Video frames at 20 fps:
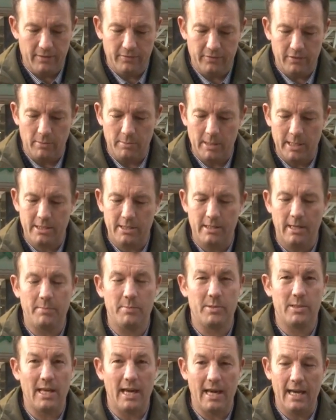I've got my
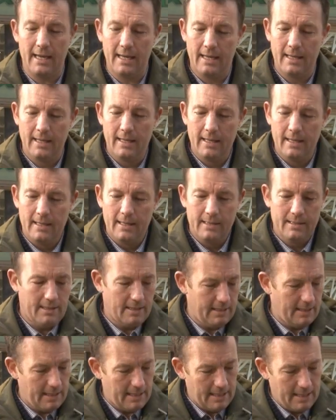snips there
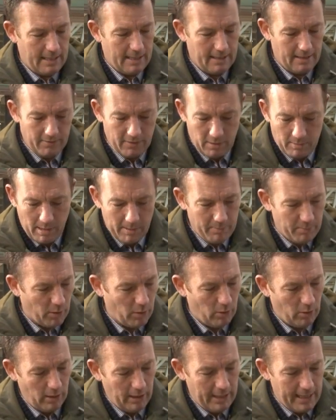they are, and I've got my
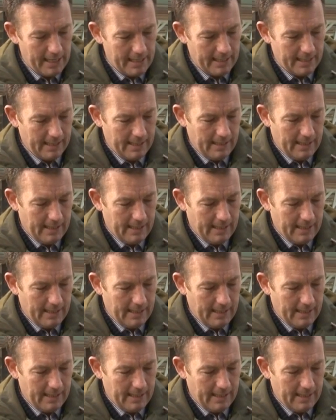pole here.